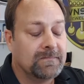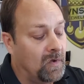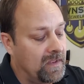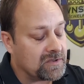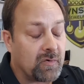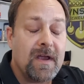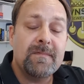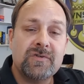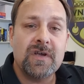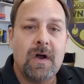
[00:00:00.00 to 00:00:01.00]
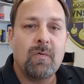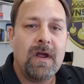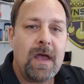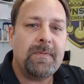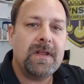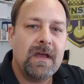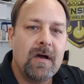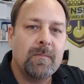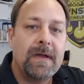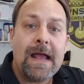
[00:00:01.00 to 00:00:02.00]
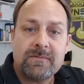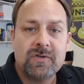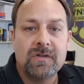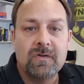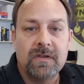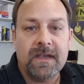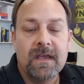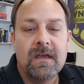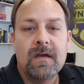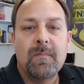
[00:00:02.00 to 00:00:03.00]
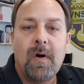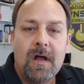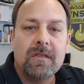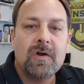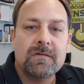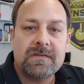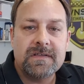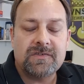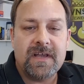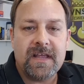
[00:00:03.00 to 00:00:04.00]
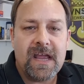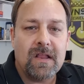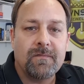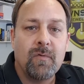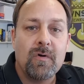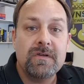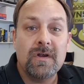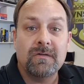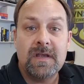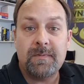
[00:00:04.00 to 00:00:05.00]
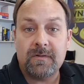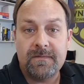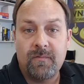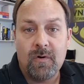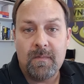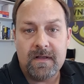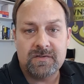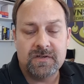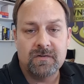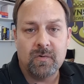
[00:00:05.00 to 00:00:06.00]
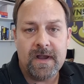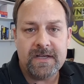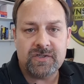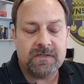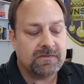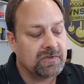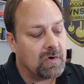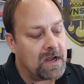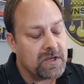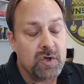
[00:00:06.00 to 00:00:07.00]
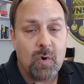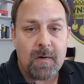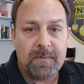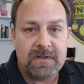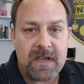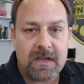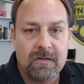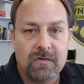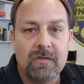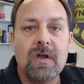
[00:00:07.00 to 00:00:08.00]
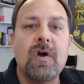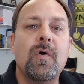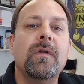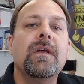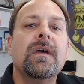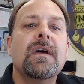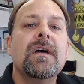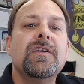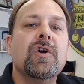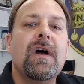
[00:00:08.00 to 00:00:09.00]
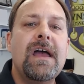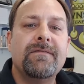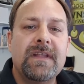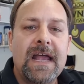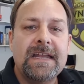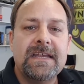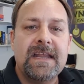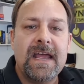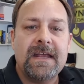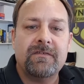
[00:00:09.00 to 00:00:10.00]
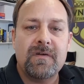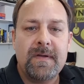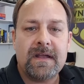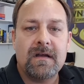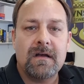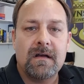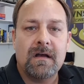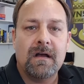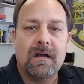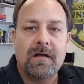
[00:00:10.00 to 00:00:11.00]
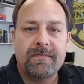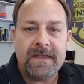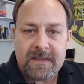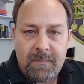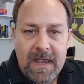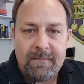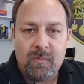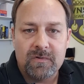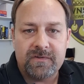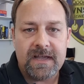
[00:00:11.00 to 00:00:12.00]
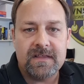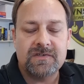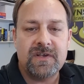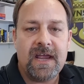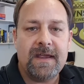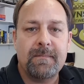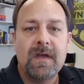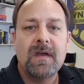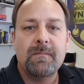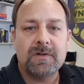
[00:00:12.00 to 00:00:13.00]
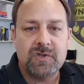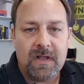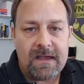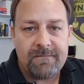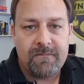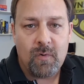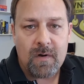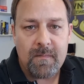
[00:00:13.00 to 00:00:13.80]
Oh, that's great, Michelle. We're happy to help. Absolutely. Pawn loans in the state of California are typically 4 months in duration. So on your particular loan, you'll have 90 days to make that the payment will stay the same, but you'll have 4